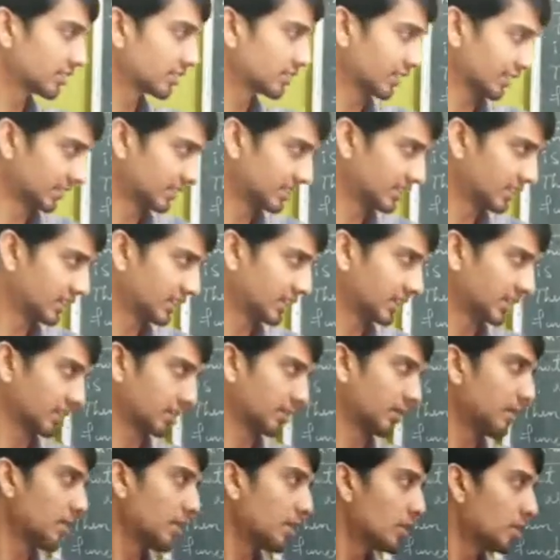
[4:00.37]
such
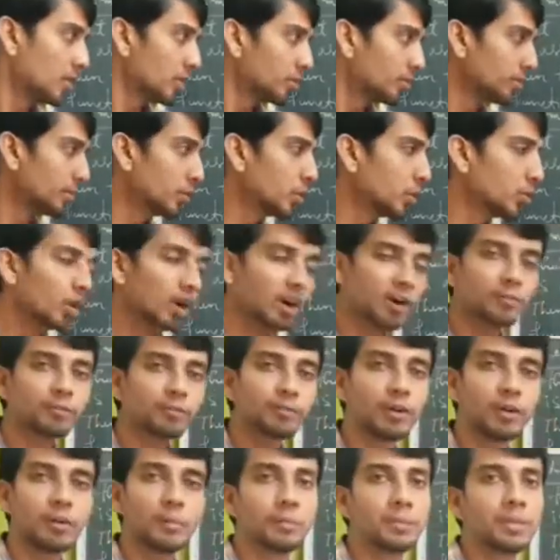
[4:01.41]
that mu
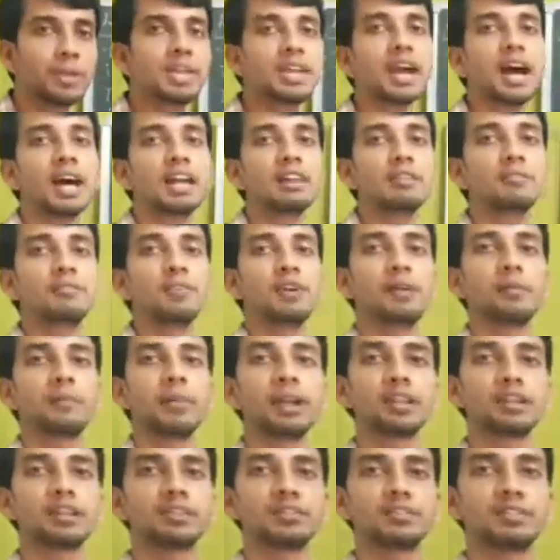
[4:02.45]
of B alpha
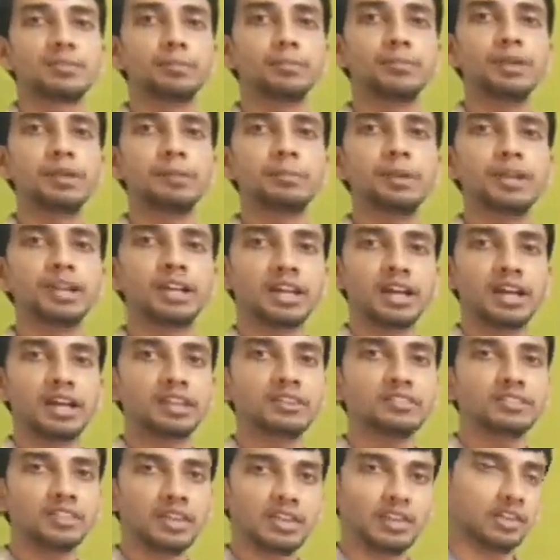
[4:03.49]
minus B beta
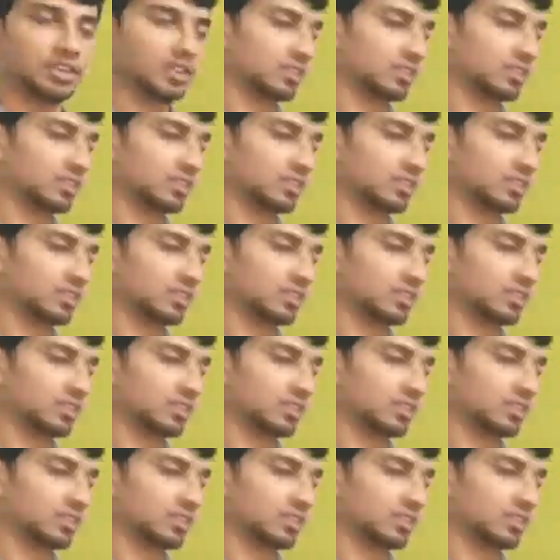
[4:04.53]
is